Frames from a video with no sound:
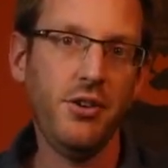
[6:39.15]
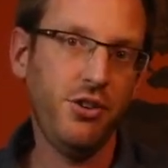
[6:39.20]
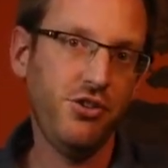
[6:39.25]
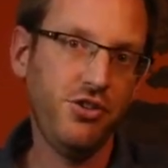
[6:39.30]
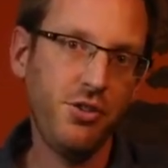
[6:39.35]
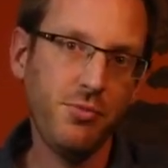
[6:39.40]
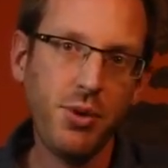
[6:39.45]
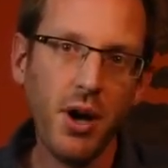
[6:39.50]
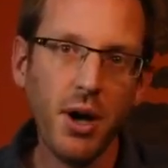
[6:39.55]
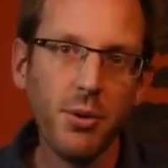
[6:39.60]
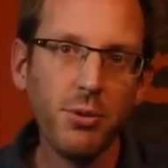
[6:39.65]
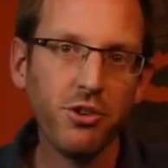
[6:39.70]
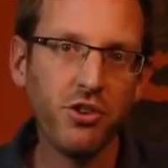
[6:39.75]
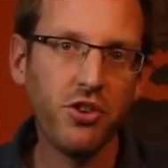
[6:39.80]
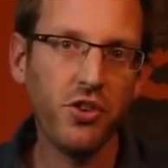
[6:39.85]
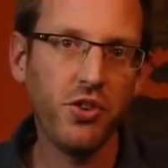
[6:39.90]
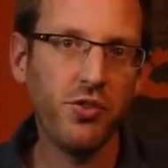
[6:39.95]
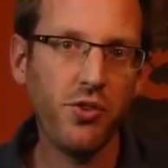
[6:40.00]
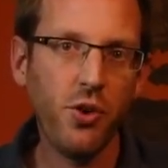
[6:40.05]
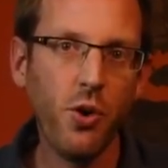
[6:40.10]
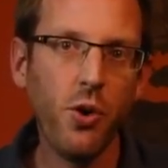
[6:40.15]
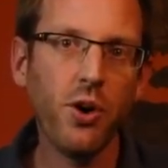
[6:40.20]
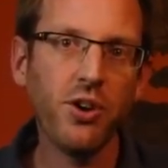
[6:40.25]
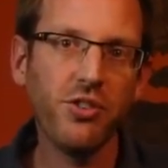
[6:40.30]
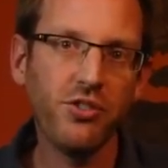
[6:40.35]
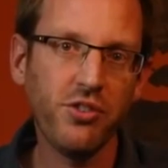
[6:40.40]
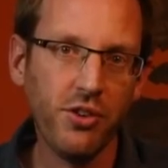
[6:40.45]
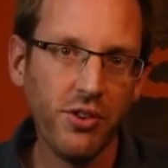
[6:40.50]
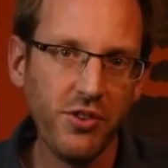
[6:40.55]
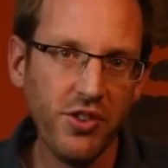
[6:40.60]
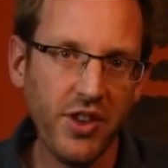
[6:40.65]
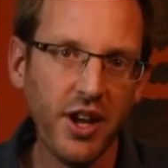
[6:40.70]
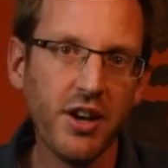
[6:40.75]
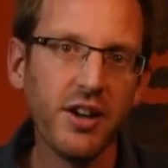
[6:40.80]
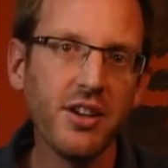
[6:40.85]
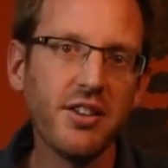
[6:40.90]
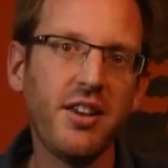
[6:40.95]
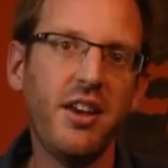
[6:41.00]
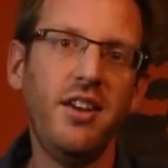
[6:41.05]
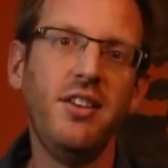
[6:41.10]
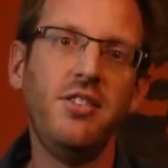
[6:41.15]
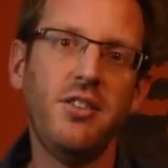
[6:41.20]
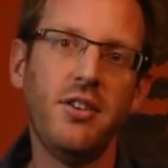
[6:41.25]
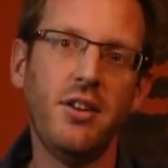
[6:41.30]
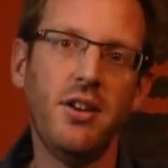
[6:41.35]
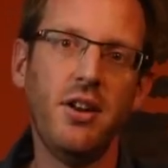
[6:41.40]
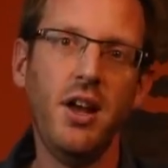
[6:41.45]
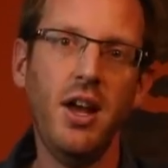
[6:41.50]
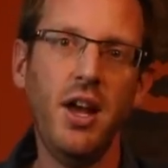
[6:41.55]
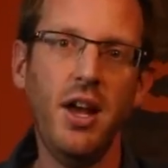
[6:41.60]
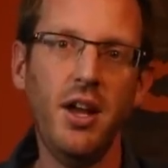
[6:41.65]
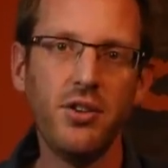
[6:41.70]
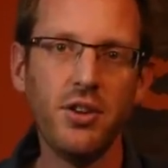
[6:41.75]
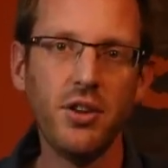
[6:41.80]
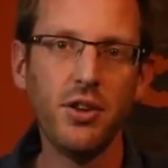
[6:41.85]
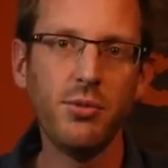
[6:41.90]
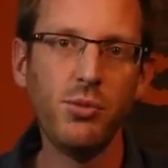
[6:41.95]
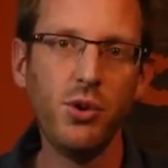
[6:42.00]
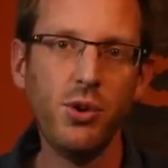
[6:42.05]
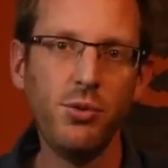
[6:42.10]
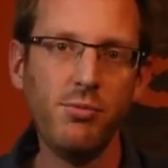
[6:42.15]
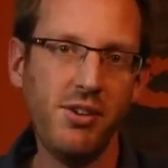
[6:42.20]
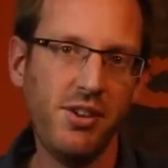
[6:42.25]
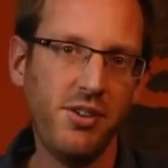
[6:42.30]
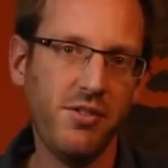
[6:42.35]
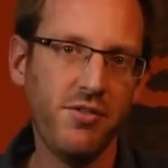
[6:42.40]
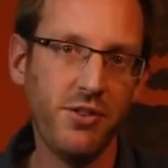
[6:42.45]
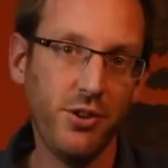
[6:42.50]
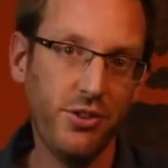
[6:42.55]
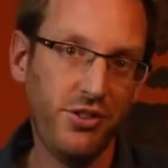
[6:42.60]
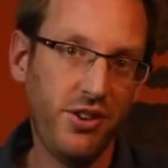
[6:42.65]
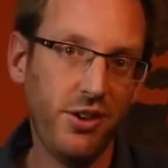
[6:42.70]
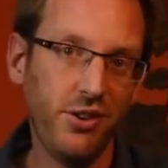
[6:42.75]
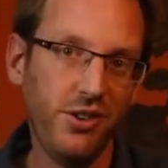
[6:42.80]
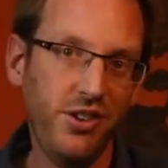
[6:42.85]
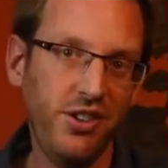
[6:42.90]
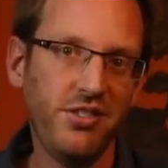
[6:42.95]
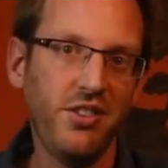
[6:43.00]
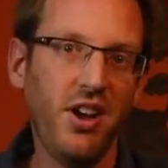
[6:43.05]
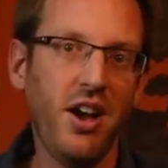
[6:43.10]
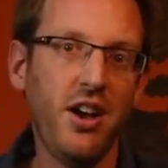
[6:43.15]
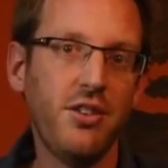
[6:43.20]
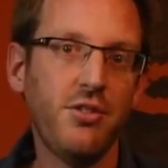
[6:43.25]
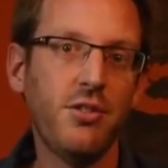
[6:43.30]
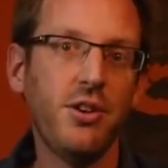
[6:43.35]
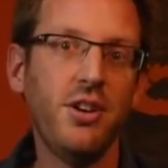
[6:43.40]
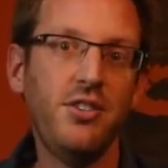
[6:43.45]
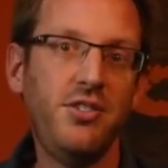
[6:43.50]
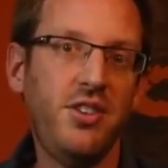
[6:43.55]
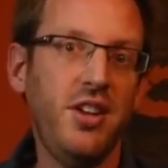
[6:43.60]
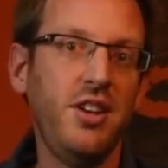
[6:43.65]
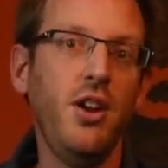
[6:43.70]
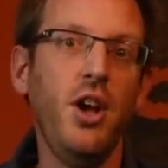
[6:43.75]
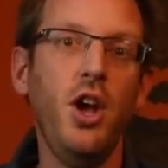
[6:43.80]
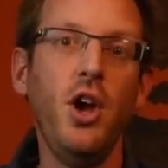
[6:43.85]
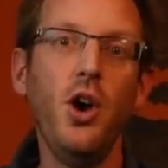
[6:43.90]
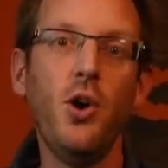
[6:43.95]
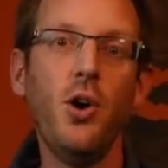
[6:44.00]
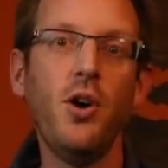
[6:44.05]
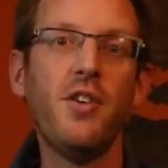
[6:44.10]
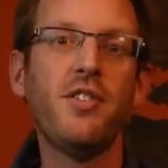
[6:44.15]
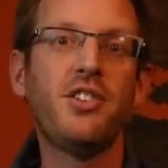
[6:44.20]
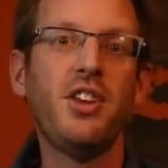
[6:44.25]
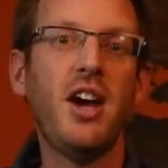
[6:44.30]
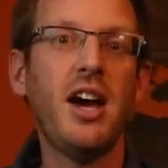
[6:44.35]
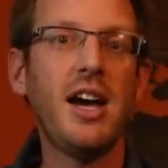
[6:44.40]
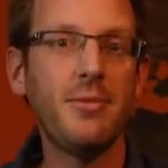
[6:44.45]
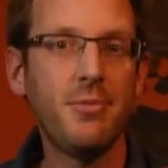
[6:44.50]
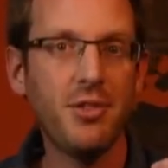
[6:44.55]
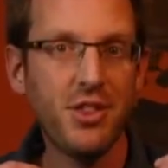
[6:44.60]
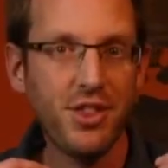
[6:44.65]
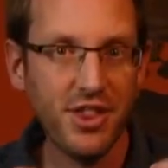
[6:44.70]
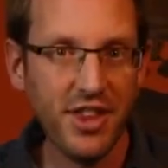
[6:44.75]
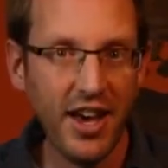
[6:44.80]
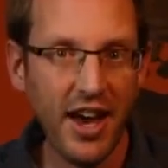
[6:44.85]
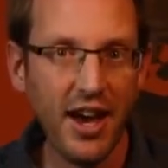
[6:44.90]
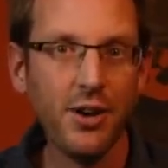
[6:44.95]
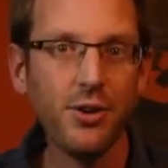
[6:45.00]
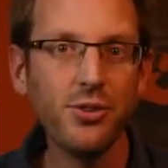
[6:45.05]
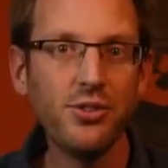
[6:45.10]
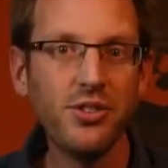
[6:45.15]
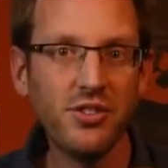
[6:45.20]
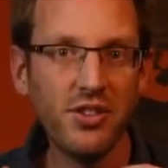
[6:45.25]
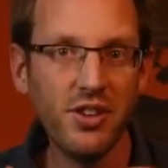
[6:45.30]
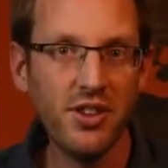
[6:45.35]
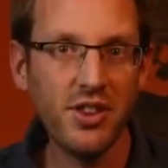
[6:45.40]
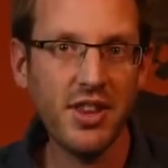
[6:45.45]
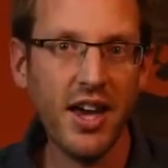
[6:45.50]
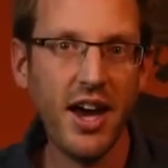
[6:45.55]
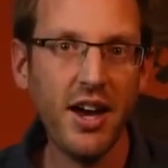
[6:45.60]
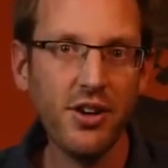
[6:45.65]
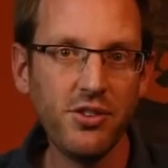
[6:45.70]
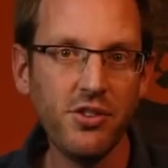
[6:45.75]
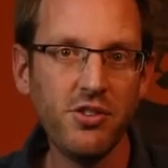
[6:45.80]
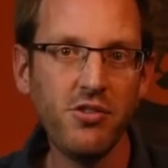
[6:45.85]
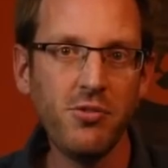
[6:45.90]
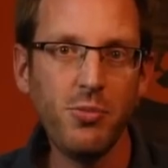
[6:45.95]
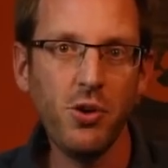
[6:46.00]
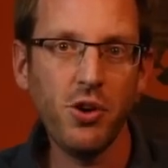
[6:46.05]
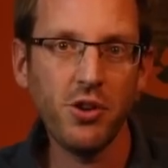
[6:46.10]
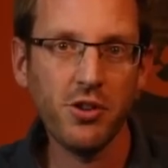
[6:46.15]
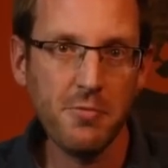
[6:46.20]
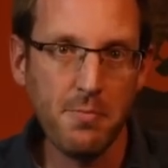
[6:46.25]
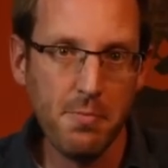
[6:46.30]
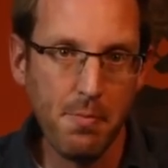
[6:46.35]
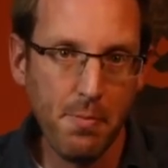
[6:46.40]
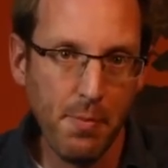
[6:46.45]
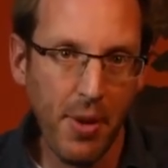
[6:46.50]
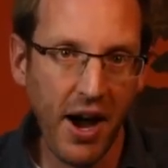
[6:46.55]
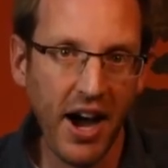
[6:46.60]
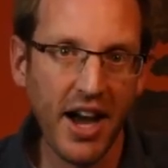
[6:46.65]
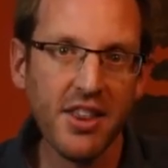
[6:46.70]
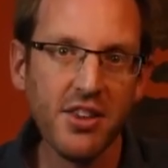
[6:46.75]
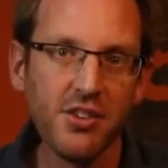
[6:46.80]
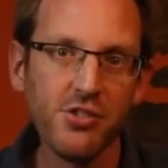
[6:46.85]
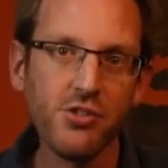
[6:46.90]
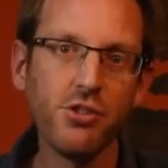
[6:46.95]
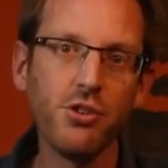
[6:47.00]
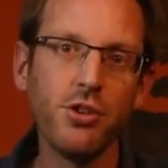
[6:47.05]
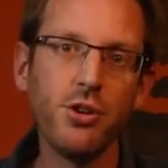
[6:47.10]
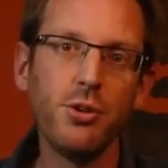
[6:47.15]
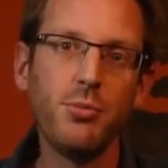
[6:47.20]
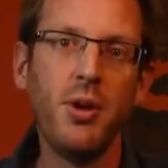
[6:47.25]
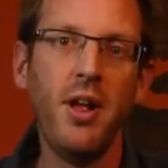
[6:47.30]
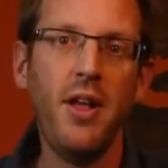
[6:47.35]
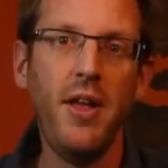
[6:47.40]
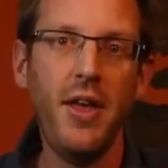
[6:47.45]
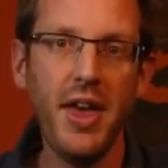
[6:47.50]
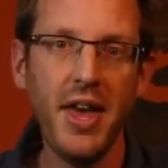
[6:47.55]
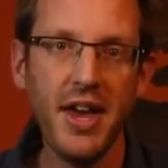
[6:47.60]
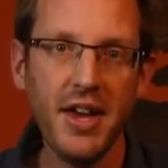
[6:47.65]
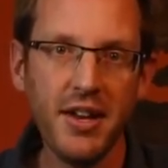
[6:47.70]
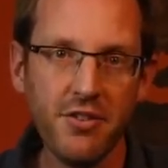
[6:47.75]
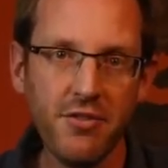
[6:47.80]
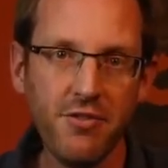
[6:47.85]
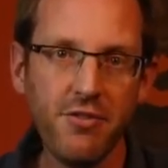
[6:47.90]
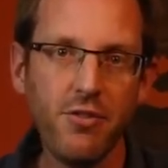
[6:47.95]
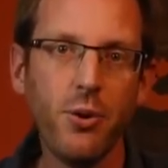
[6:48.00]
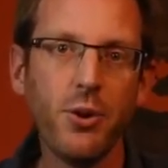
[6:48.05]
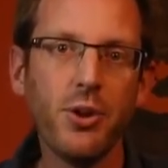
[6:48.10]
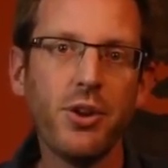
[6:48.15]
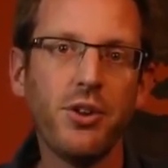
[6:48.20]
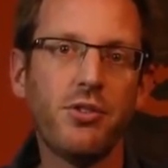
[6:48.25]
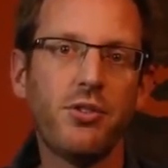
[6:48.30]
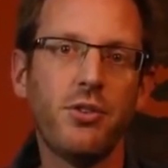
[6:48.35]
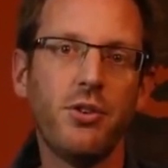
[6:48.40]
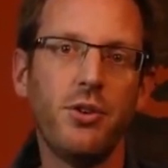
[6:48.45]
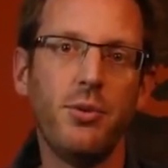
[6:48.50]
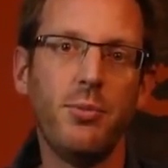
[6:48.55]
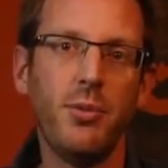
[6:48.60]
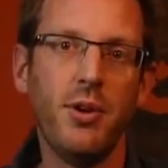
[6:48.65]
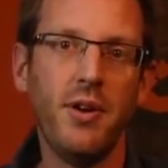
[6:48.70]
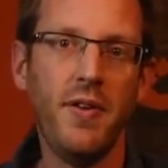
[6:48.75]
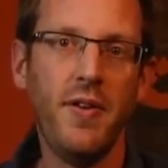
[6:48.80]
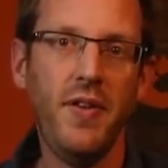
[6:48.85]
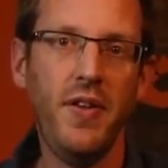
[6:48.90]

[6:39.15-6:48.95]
Christian publishers, of course, turned their attention to the movement. First, they released hundreds, then over time, thousands and thousands of books by this group and for this group.